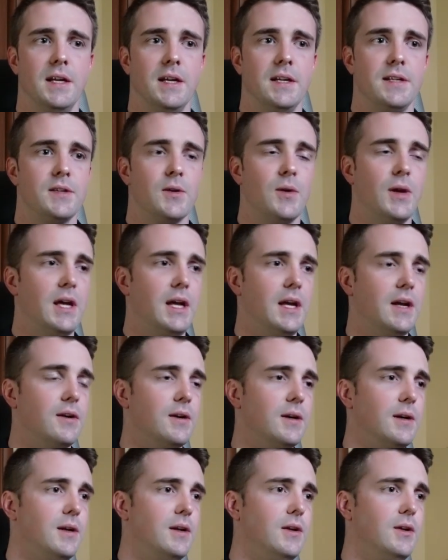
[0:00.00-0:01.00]
So
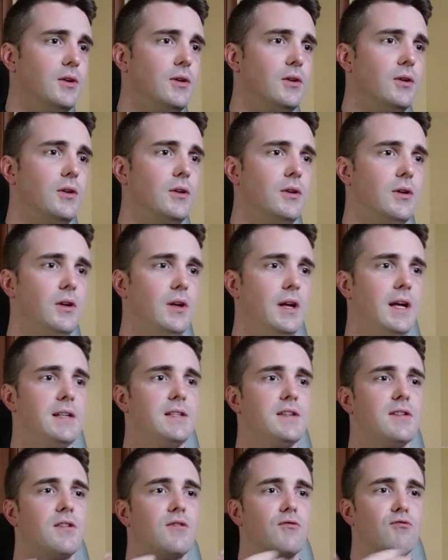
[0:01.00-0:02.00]
here
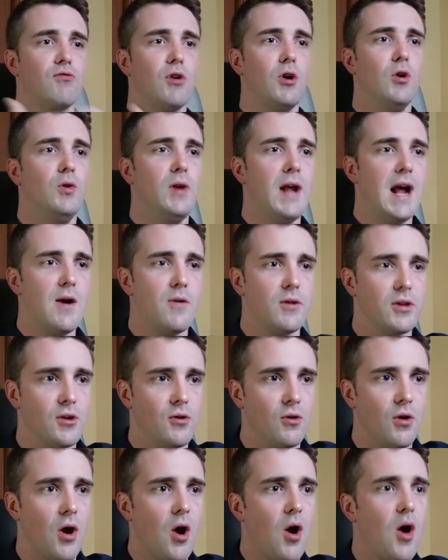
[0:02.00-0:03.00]
it's thrown out
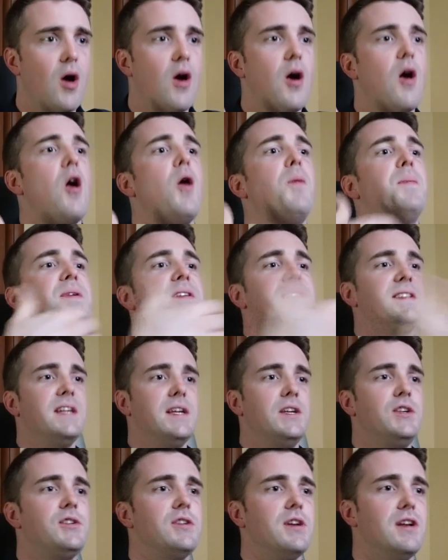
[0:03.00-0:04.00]
your
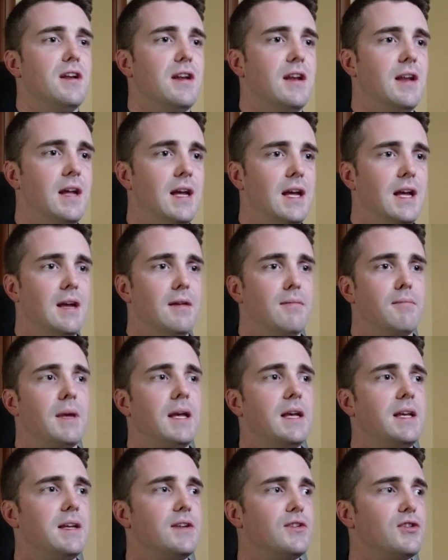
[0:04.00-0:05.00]
opposition,
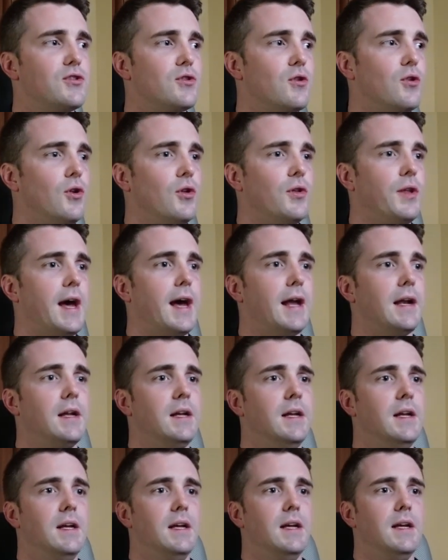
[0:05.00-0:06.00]
making sure that
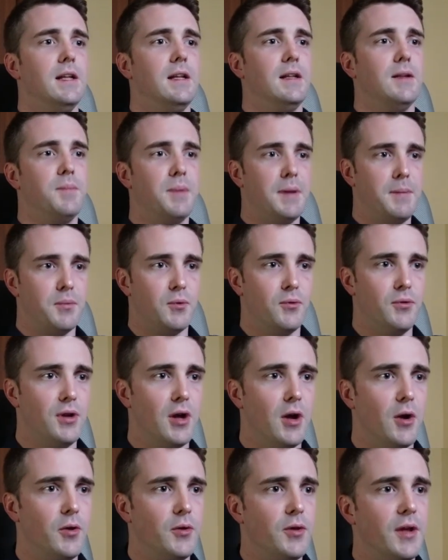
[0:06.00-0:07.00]
the people
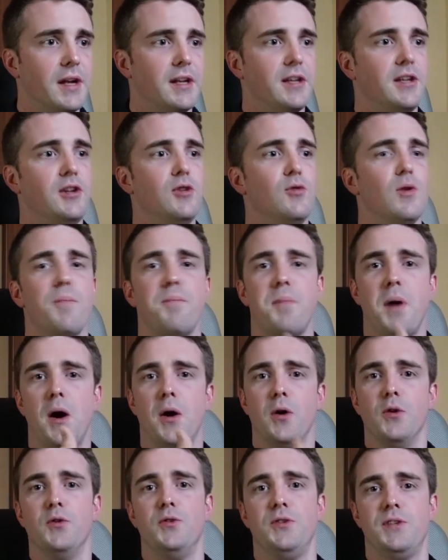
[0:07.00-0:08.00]
know that you
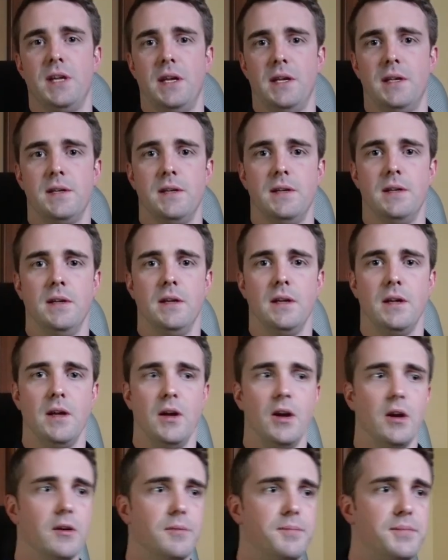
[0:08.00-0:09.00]
oppose it,
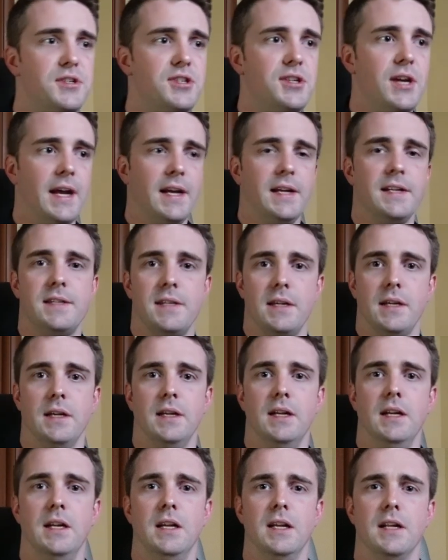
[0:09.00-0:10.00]
object it.
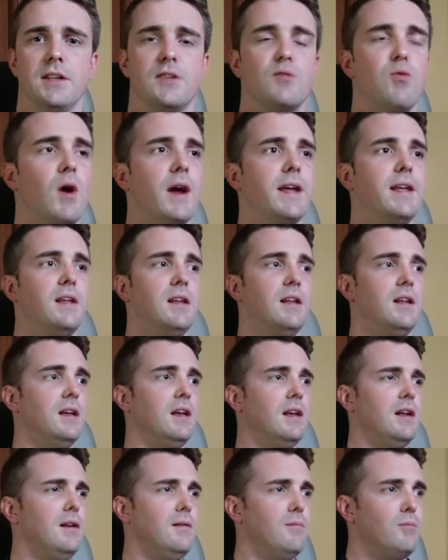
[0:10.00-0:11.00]
That's why
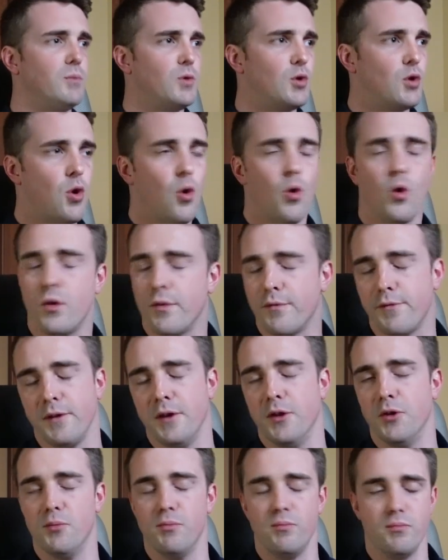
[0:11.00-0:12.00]
in court
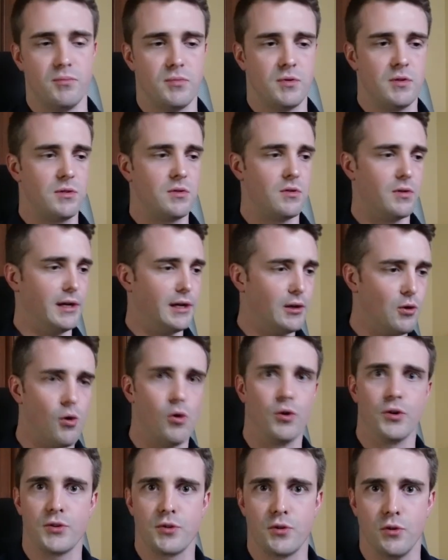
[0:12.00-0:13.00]
films or in
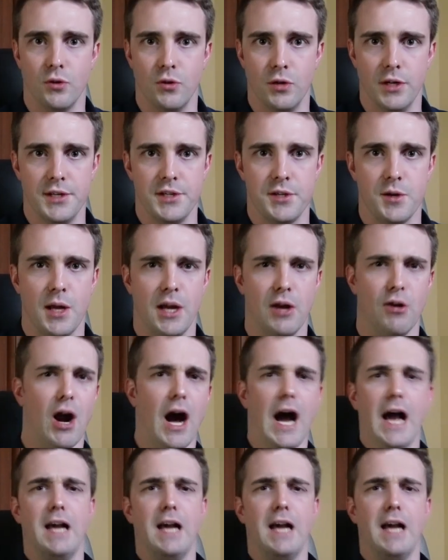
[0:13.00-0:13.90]
court stories you hear, I